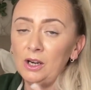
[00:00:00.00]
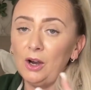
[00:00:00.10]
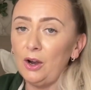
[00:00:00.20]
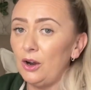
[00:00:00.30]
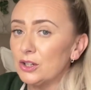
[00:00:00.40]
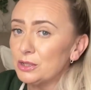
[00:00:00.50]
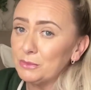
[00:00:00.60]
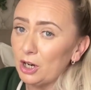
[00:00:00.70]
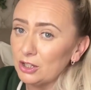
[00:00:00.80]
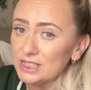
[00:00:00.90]
autumn
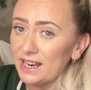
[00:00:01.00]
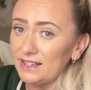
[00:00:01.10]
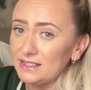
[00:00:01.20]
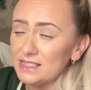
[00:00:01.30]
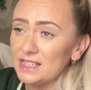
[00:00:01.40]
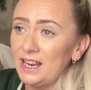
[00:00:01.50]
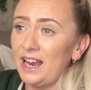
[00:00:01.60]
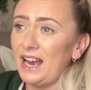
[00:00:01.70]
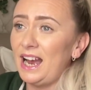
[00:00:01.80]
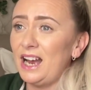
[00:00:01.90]
content.
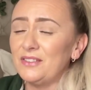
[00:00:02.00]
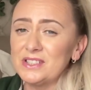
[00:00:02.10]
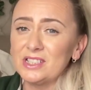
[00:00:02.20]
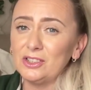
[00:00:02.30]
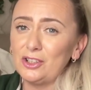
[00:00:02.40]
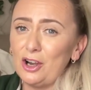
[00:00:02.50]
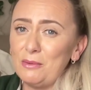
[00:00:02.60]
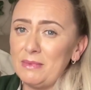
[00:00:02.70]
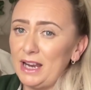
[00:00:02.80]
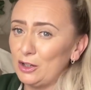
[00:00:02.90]
I have still got
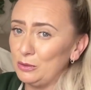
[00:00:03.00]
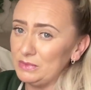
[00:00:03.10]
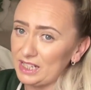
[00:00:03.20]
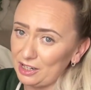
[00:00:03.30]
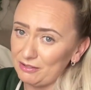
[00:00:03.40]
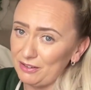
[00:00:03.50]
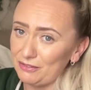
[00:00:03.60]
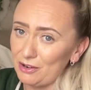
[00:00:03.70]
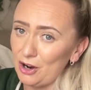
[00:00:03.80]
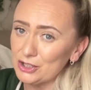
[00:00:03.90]
my Come Decorate
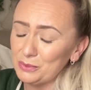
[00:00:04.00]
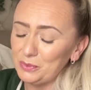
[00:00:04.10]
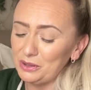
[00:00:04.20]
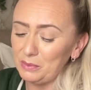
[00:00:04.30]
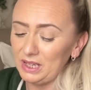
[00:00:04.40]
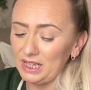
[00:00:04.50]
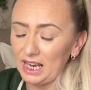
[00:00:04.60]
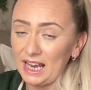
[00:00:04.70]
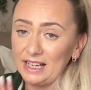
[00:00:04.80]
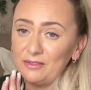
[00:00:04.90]
for Autumn with me,
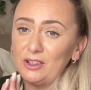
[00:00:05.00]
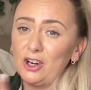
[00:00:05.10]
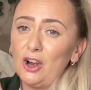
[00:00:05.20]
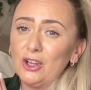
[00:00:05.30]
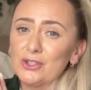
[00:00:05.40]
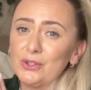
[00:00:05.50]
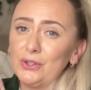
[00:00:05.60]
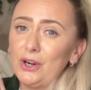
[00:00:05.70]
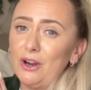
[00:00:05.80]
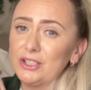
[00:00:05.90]
and I've also
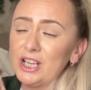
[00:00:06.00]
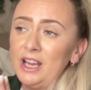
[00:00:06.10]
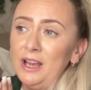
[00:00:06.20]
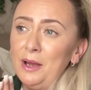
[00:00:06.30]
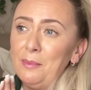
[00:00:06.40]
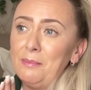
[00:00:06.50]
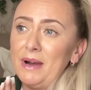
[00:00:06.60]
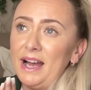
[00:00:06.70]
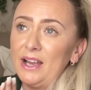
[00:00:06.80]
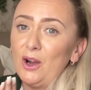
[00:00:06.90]
got
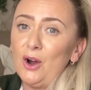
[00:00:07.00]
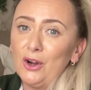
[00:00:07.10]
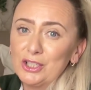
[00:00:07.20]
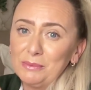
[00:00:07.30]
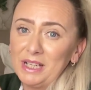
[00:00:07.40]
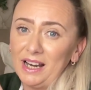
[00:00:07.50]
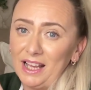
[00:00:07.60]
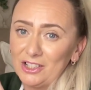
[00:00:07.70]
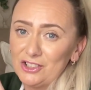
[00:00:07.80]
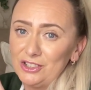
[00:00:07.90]
my autumn
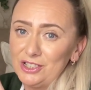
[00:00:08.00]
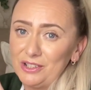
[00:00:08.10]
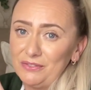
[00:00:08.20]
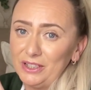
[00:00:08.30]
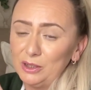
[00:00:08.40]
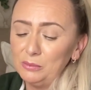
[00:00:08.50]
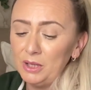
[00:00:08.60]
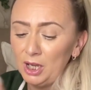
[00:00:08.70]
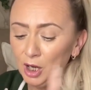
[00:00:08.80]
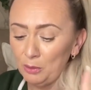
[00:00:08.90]
collection to film.
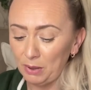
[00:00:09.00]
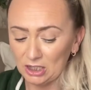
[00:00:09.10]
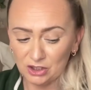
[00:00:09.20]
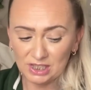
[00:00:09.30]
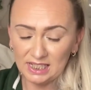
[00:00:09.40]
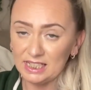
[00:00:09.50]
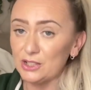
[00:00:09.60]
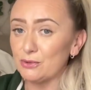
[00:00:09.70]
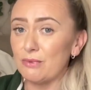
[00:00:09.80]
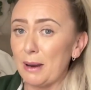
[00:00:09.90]
But I just needed
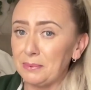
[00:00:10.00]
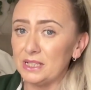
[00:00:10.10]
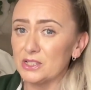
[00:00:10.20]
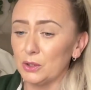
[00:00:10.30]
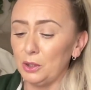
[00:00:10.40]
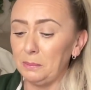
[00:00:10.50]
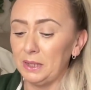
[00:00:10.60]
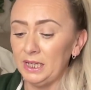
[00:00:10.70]
to wrap this up.